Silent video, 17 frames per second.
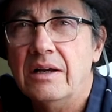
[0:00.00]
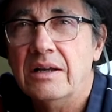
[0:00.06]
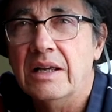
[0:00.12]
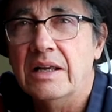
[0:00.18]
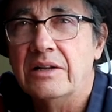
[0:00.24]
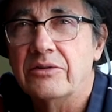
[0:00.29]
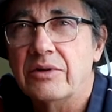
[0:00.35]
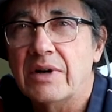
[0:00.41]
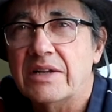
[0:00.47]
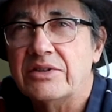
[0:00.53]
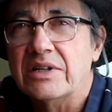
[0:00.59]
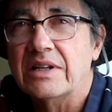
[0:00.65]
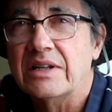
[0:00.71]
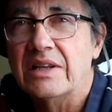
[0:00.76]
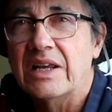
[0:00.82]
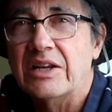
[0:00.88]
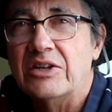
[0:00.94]

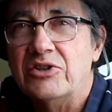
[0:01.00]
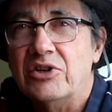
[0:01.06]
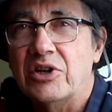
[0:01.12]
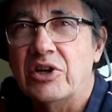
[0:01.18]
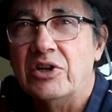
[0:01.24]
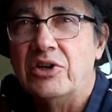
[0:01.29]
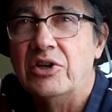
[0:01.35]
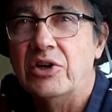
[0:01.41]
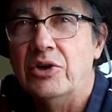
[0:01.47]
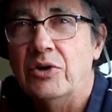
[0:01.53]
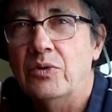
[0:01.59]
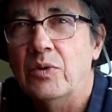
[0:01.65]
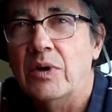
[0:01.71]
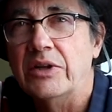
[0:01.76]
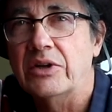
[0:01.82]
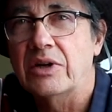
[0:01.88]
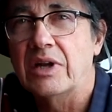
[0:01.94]
interesting things you can do
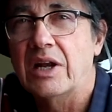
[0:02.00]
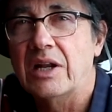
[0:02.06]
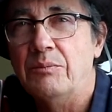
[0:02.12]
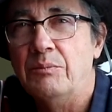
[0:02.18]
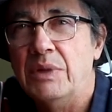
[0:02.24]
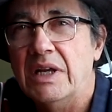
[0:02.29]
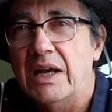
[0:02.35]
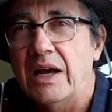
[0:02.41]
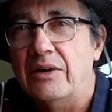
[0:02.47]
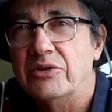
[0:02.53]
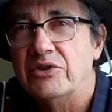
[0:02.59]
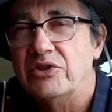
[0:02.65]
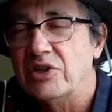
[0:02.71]
when you get a bee house.